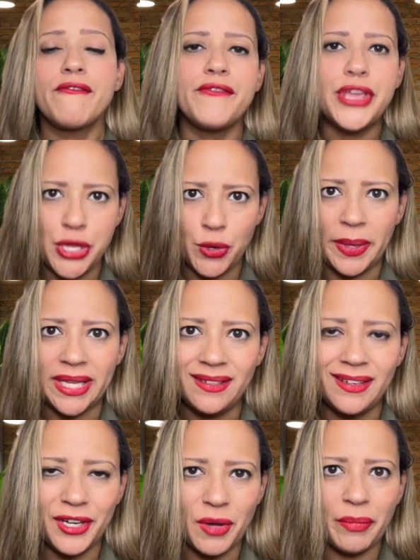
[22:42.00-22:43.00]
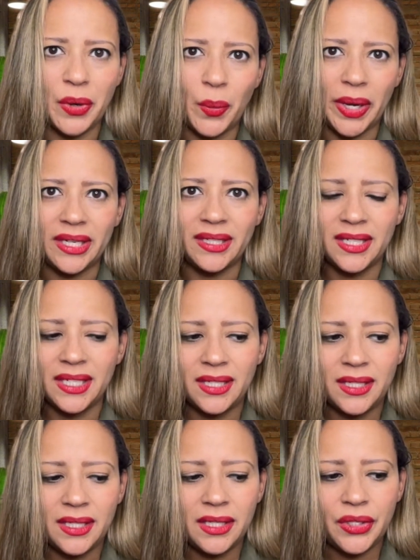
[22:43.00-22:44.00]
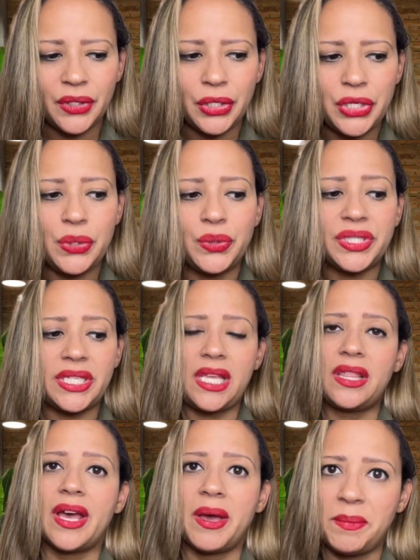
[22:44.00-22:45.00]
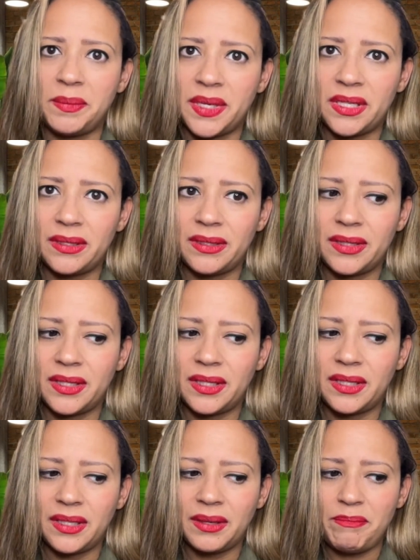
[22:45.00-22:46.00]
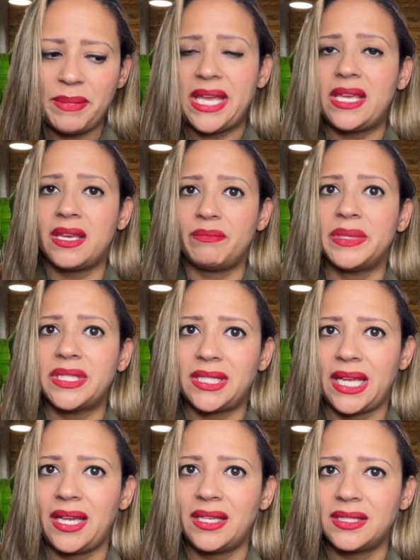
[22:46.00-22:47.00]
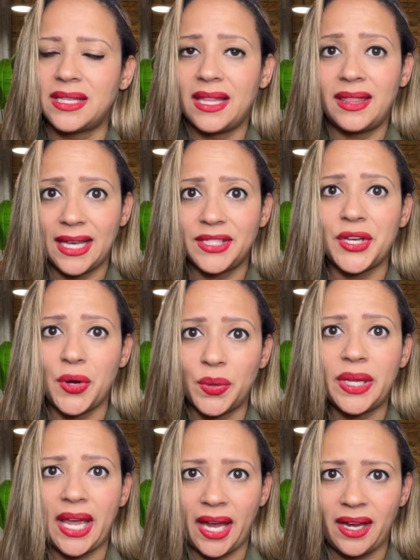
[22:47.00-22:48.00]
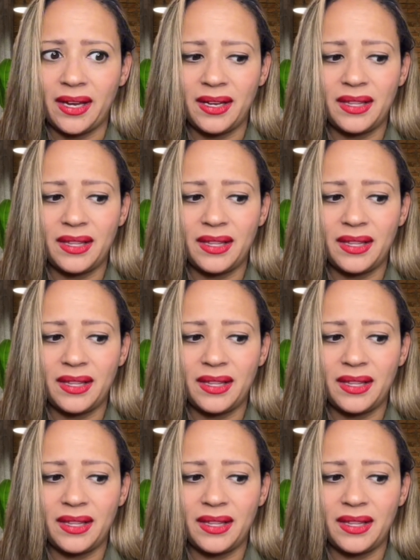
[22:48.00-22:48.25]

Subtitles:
human, number one. You see them making mistakes, and that's okay.